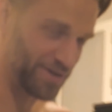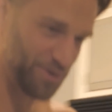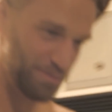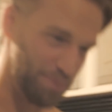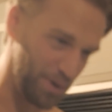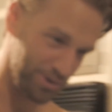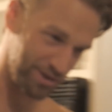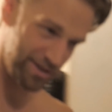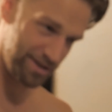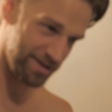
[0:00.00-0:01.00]
to
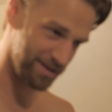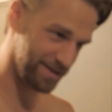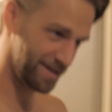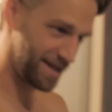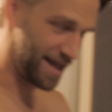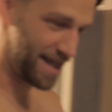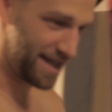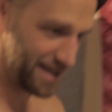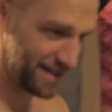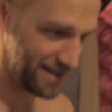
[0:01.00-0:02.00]
Boulder
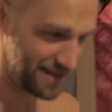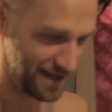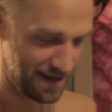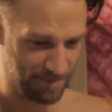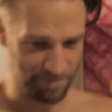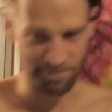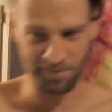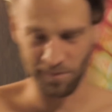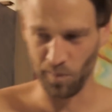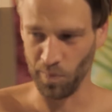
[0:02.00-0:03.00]
and um,
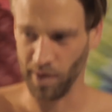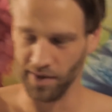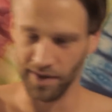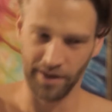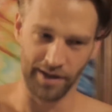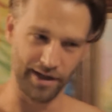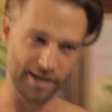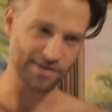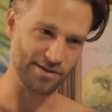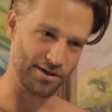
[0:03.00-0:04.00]

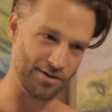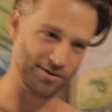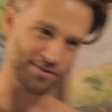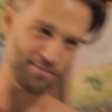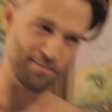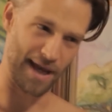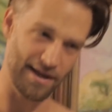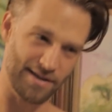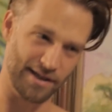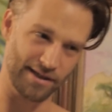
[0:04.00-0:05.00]
install some
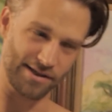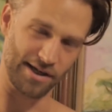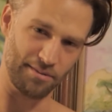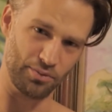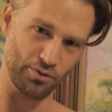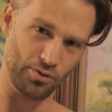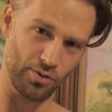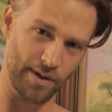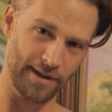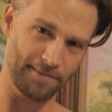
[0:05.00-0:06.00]
paintings at a brewery